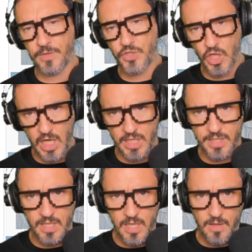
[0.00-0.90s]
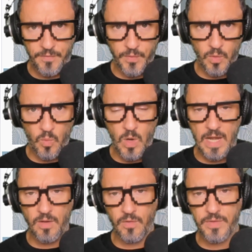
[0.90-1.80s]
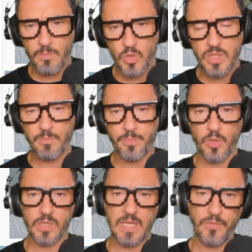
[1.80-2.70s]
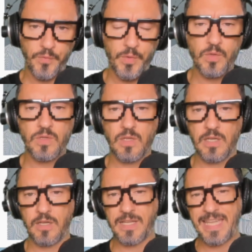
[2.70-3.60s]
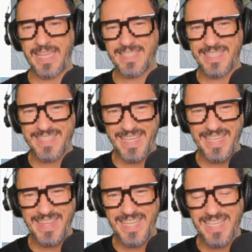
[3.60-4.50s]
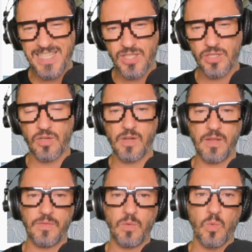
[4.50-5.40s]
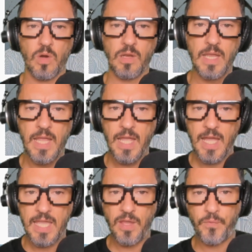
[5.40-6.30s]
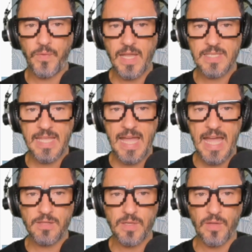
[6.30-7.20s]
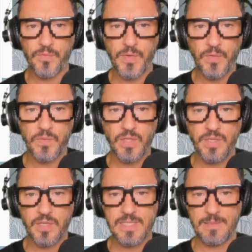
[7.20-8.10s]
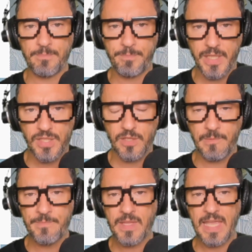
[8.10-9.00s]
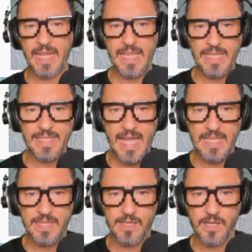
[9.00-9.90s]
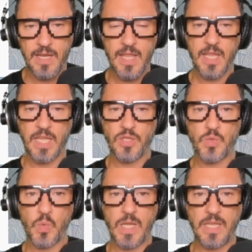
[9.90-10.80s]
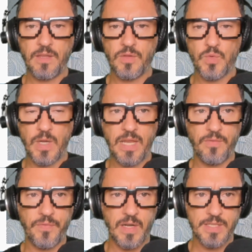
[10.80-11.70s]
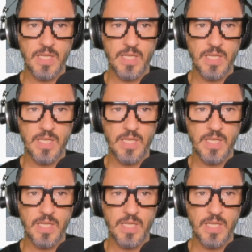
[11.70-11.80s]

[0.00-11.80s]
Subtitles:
charged for one of the most important fraud cases in the story of the world. He faced 150 years in prison, and he died there in 2021.